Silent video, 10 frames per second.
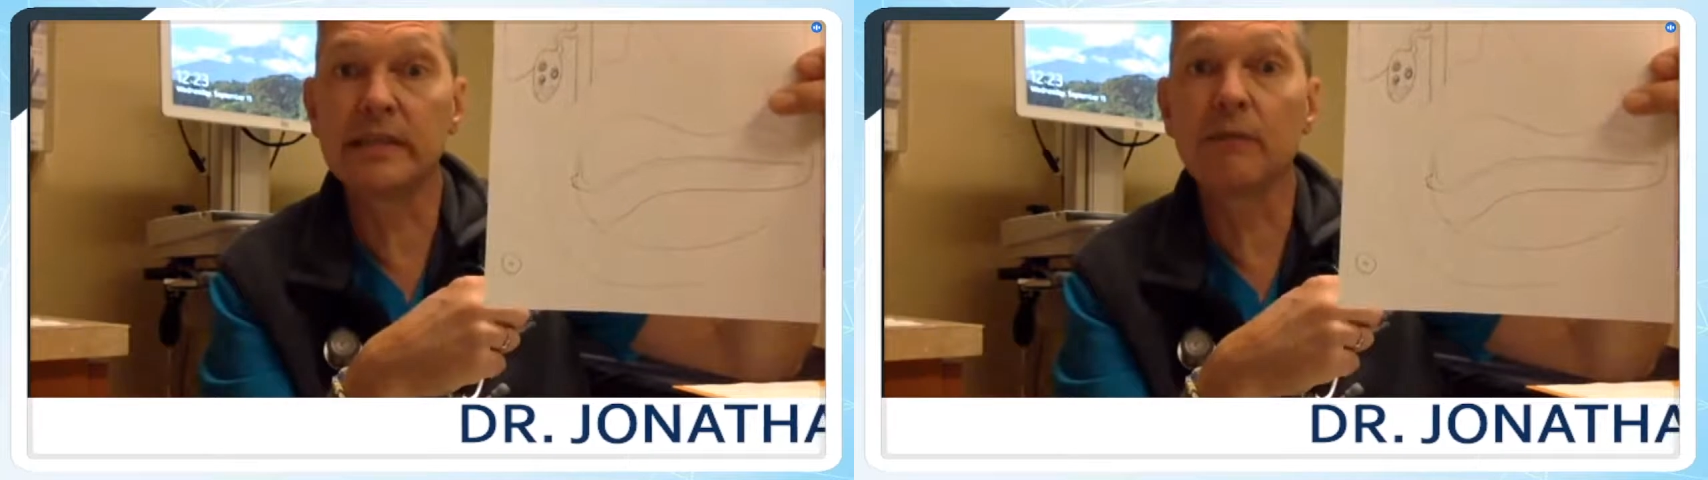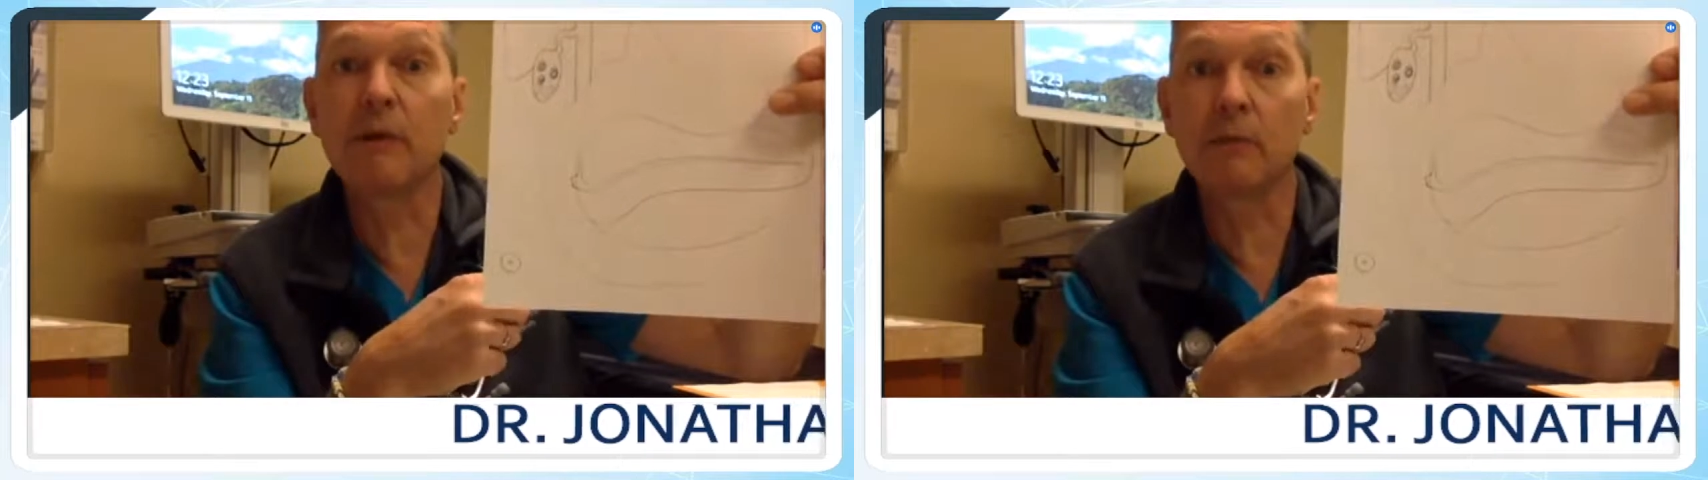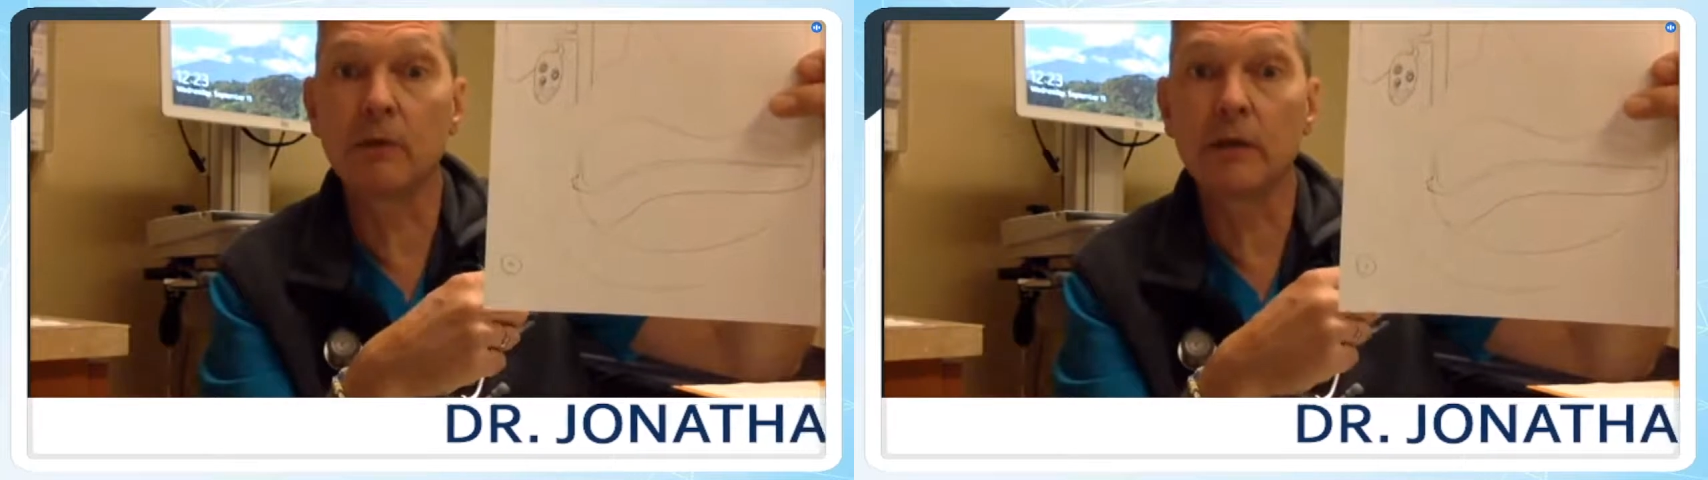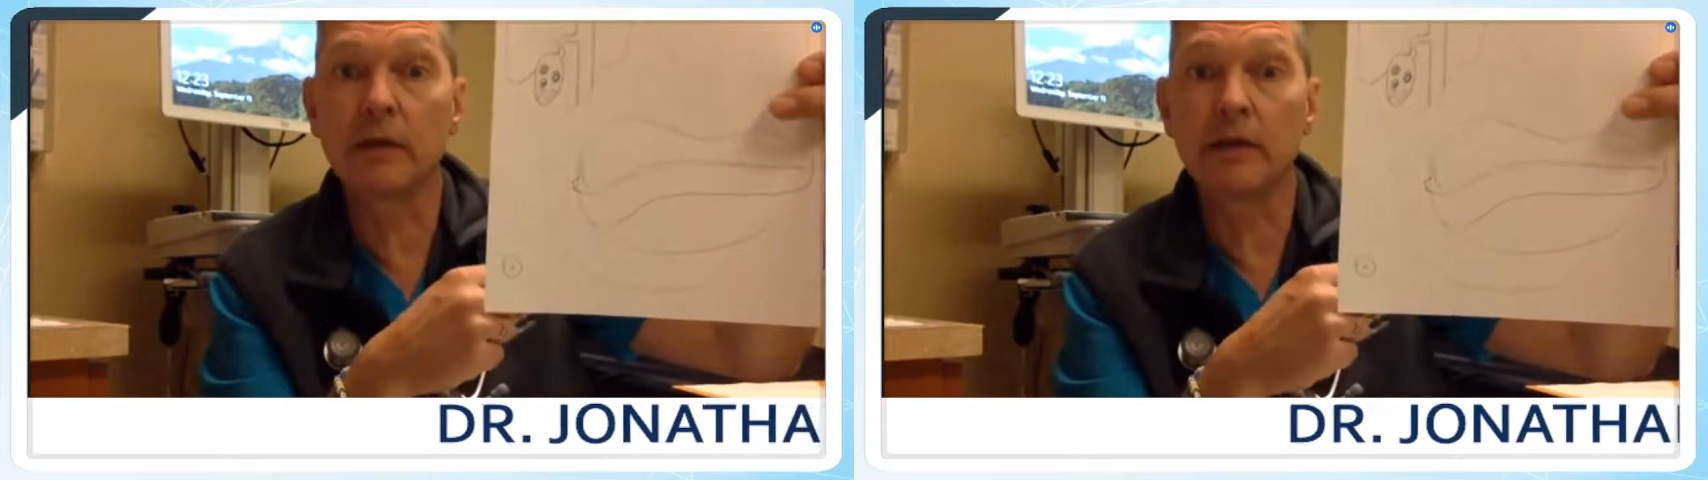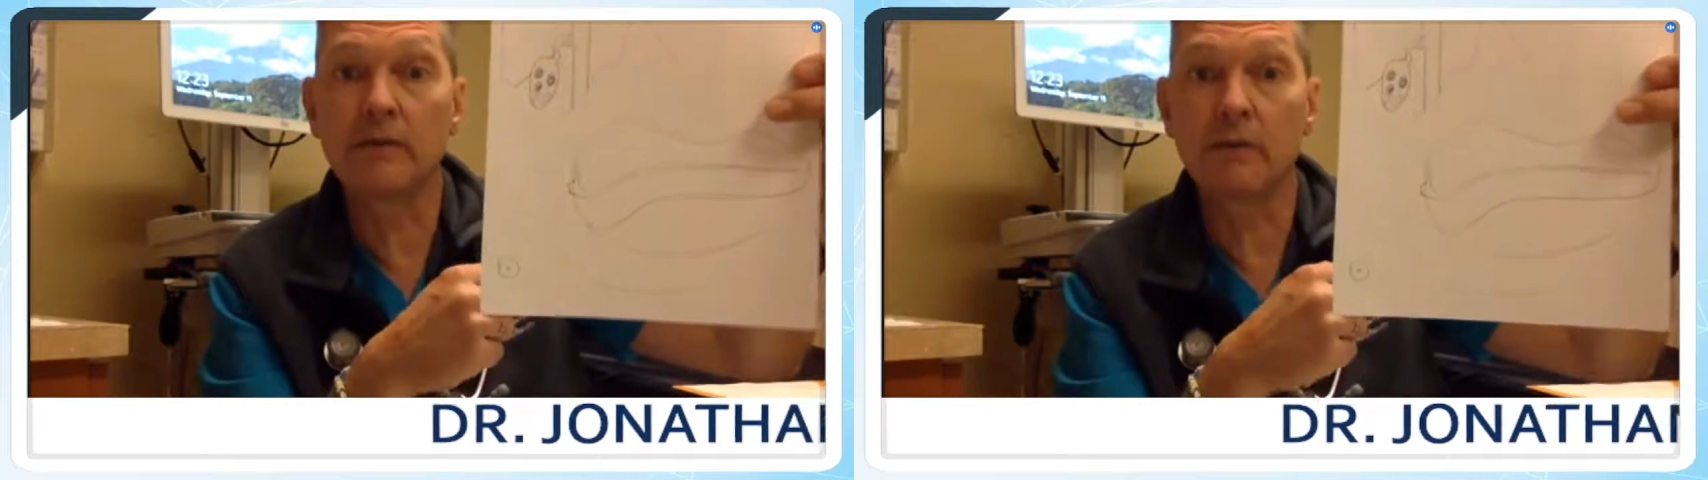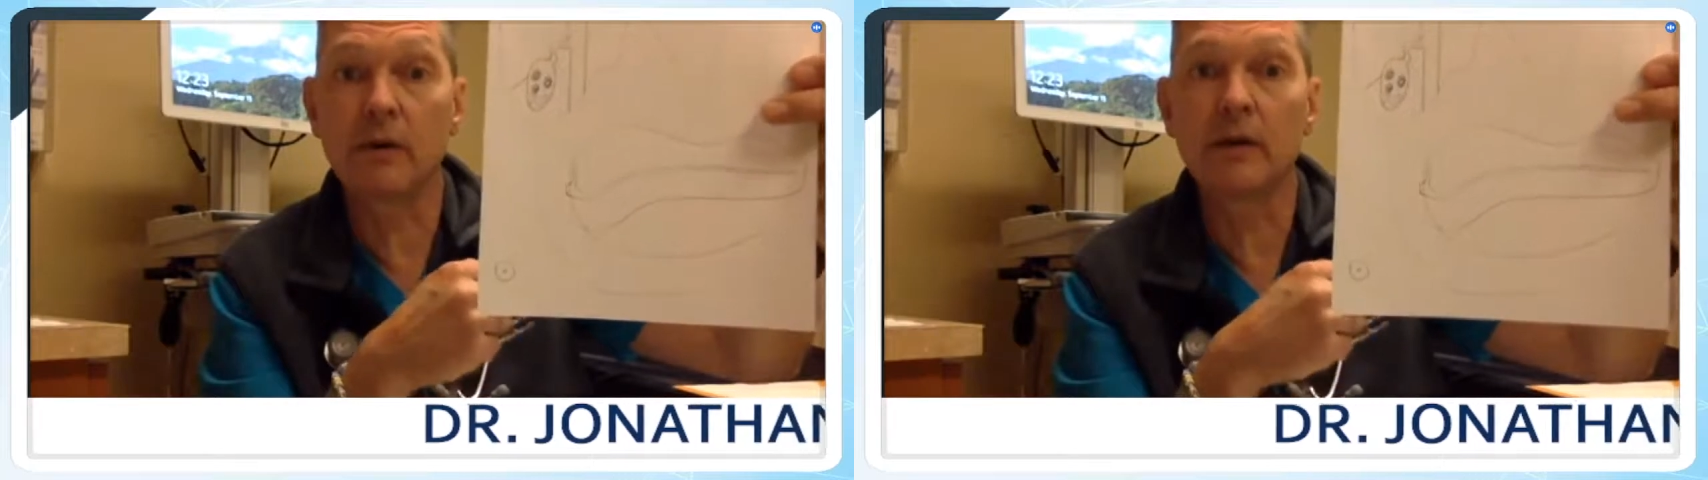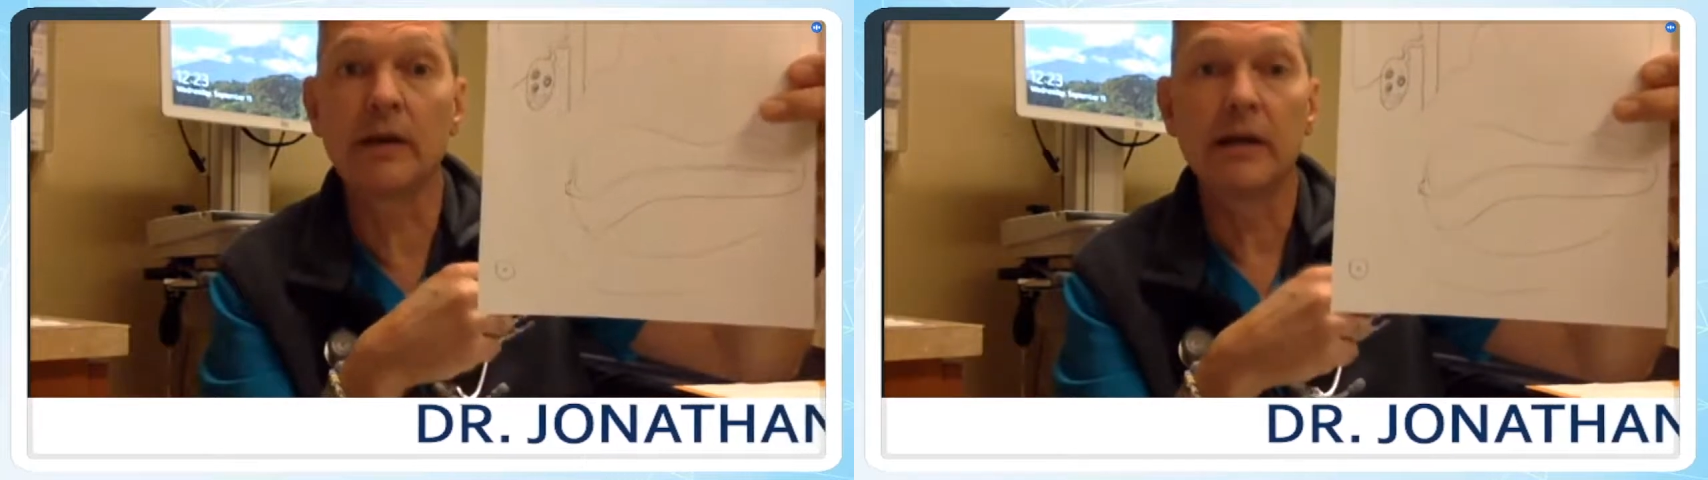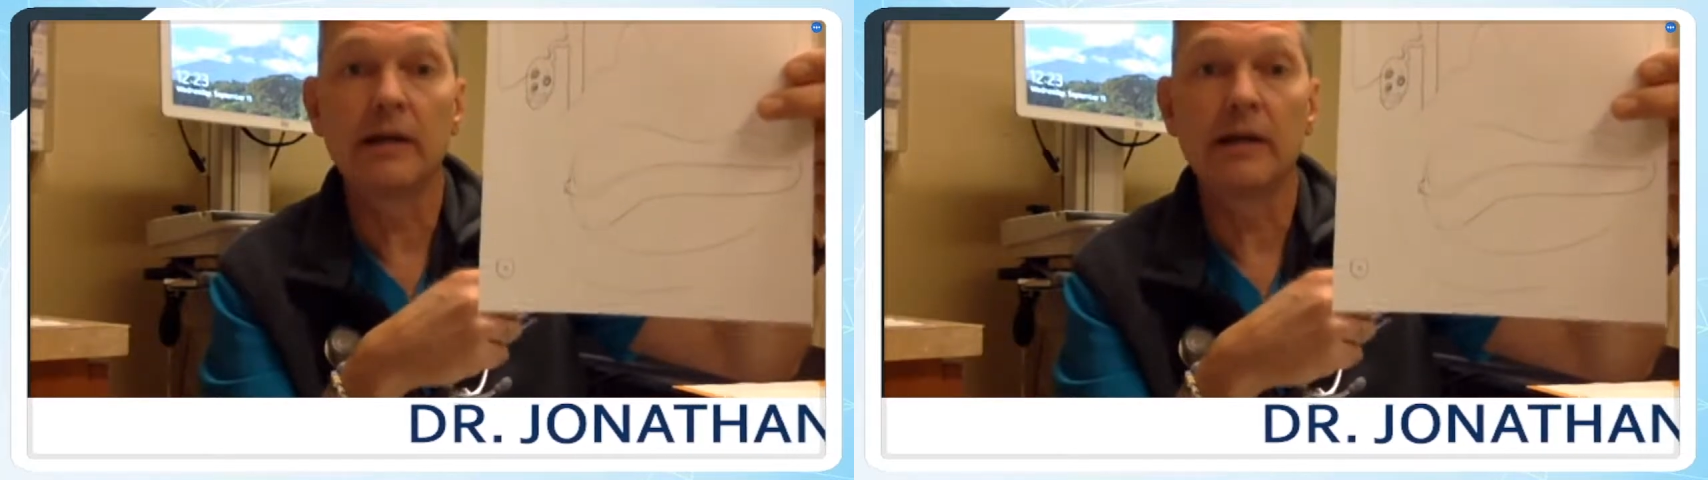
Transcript: see what we're looking for,